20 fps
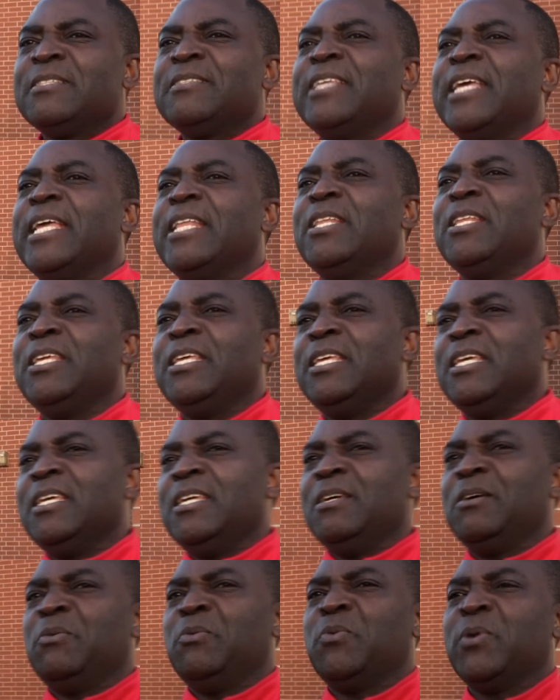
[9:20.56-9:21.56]
then
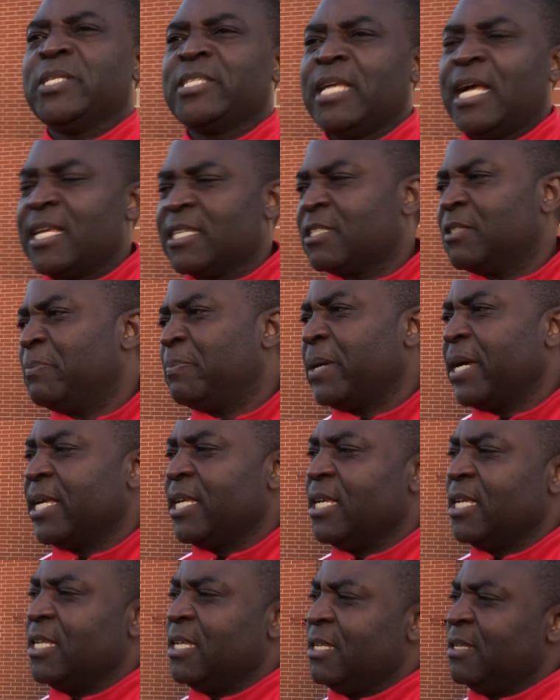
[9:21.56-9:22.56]
was asked by
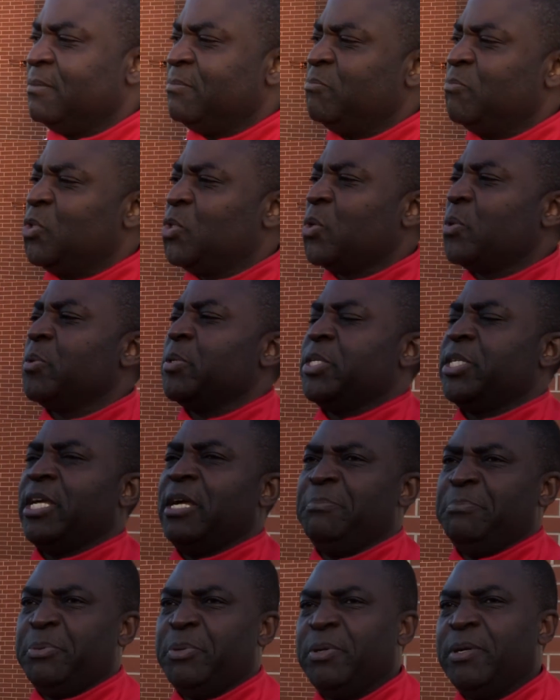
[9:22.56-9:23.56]
Joel
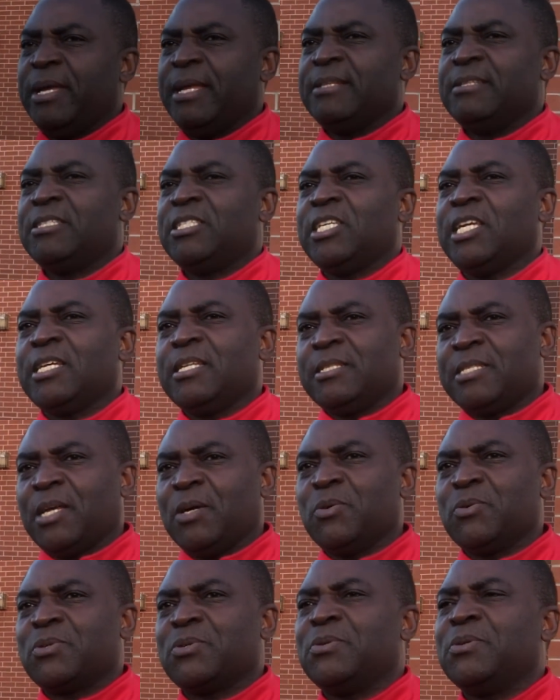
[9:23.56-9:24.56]
Shampo and Sheki
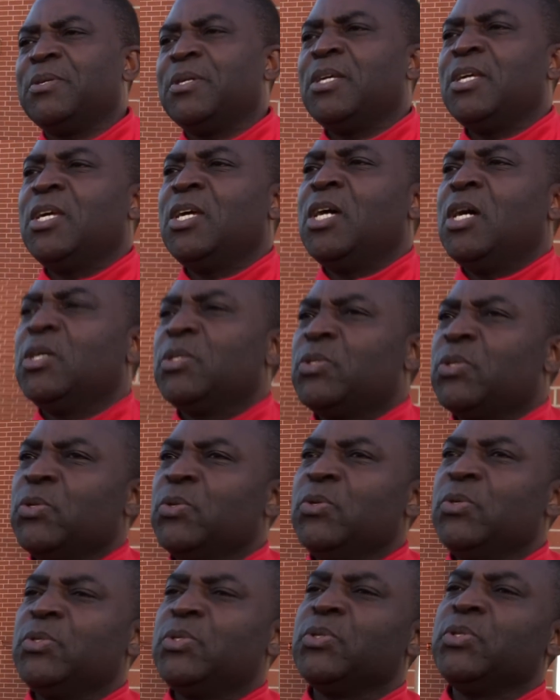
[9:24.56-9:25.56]
Tauro
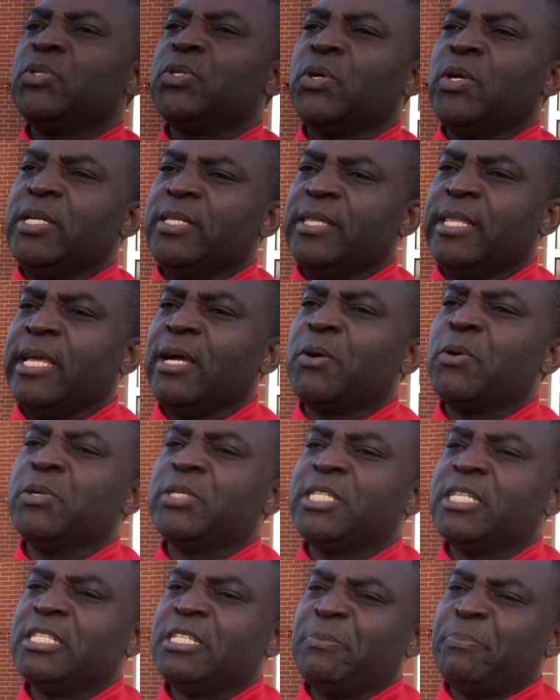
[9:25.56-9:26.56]
to join their
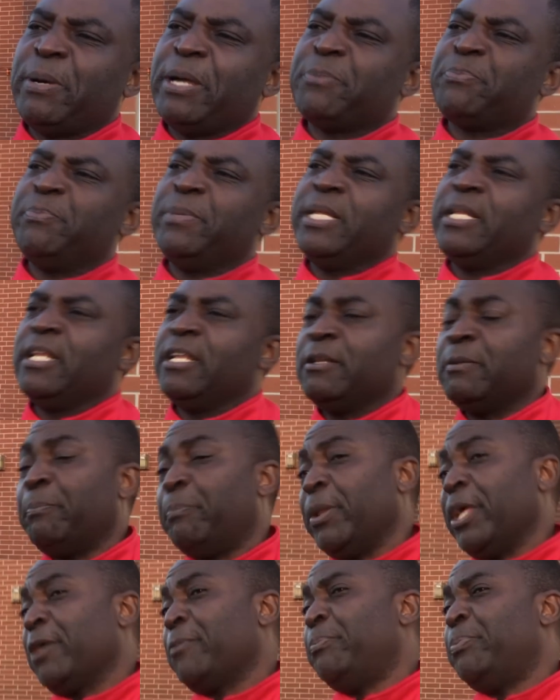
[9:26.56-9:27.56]
coaching department at
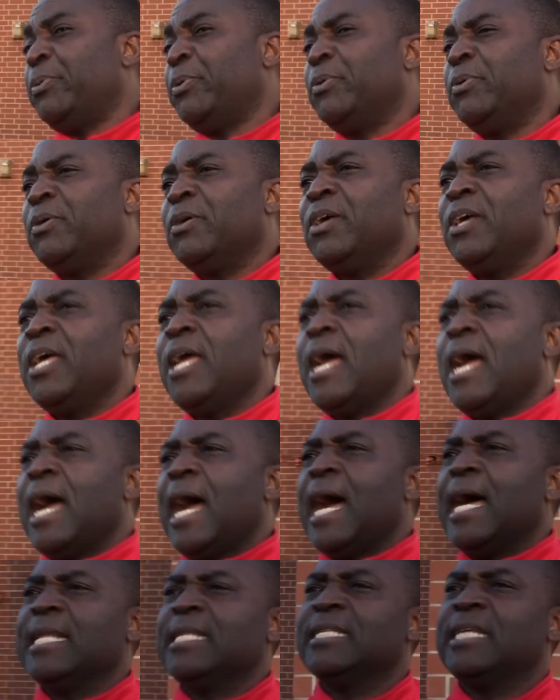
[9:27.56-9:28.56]
Blackpool.
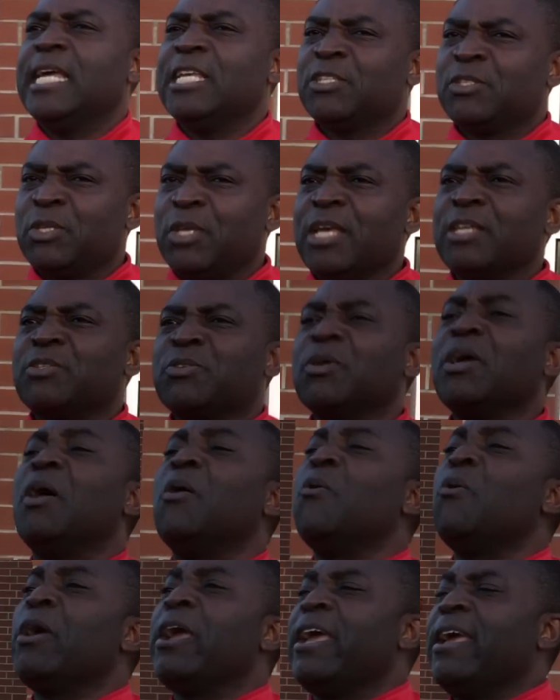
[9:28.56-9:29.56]
And as you are
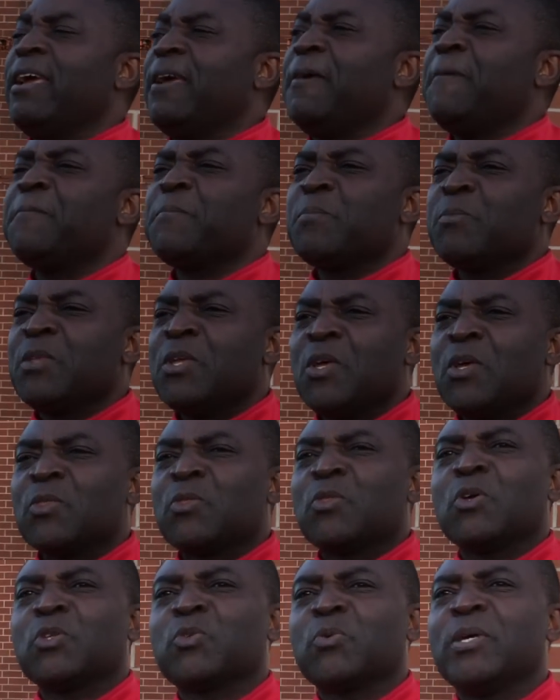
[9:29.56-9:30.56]
aware,
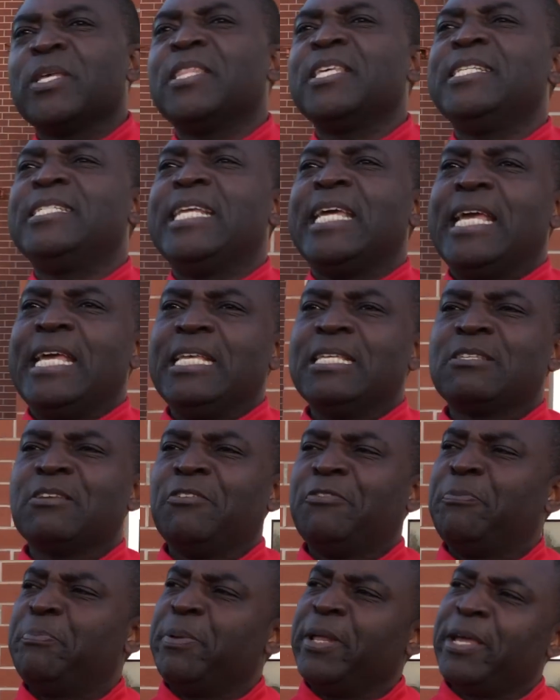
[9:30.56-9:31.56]
those were the days
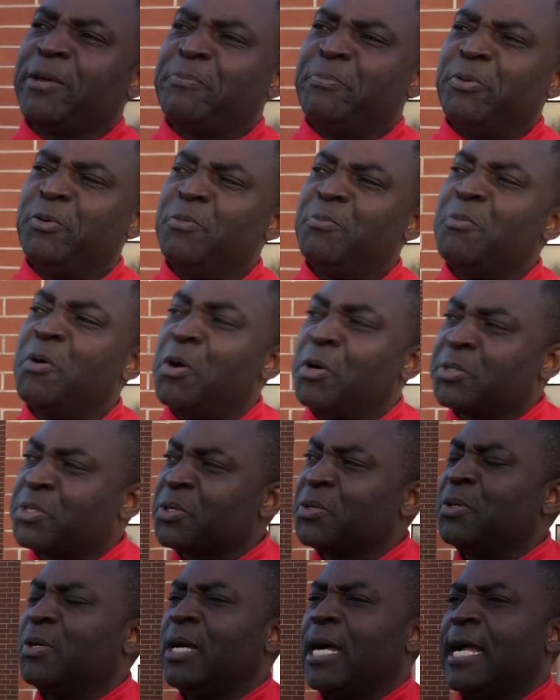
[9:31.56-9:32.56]
of Blackpool
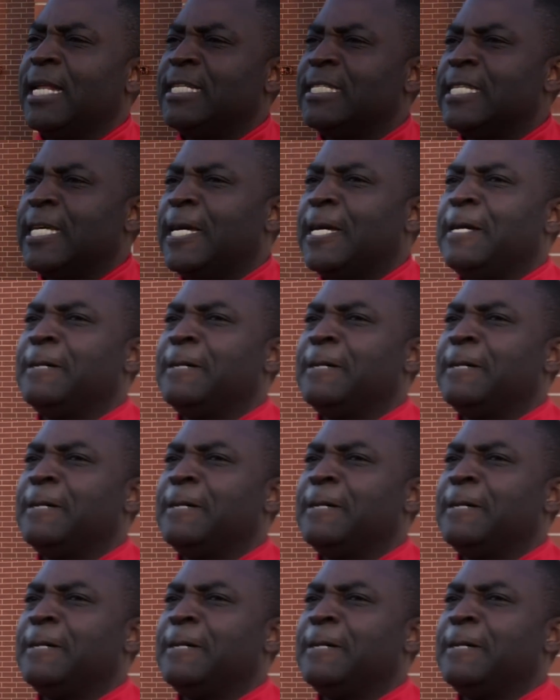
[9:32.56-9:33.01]
Moto, and